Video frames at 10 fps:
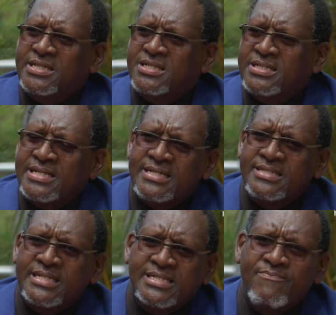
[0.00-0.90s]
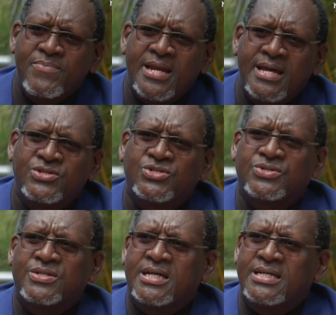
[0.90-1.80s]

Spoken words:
the sheer determination